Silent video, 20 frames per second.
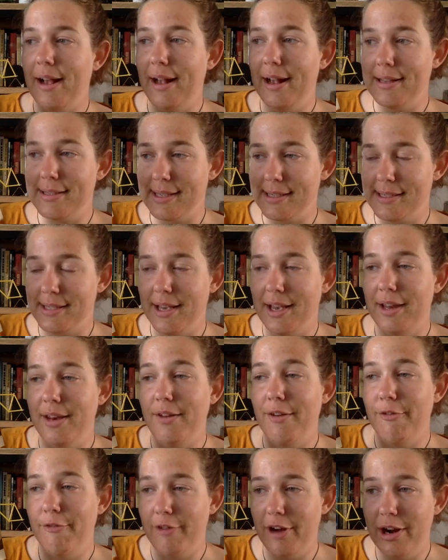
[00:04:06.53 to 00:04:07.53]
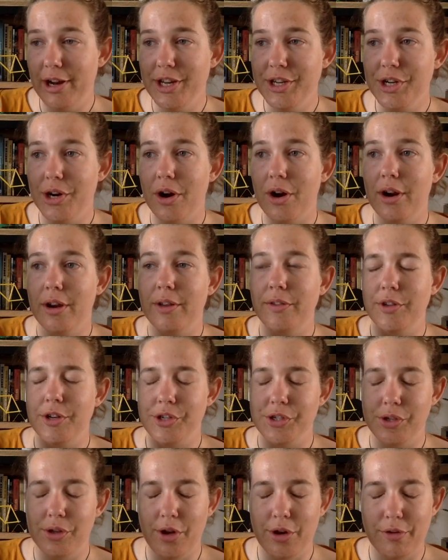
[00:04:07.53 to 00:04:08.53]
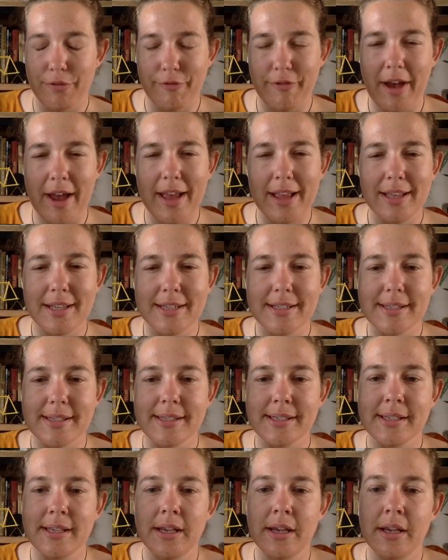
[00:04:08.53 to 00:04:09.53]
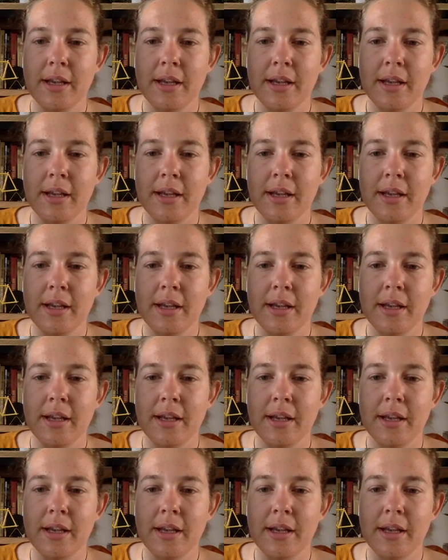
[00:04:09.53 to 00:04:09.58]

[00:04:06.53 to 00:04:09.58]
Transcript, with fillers: As I said, very dark, there's a lot of violence,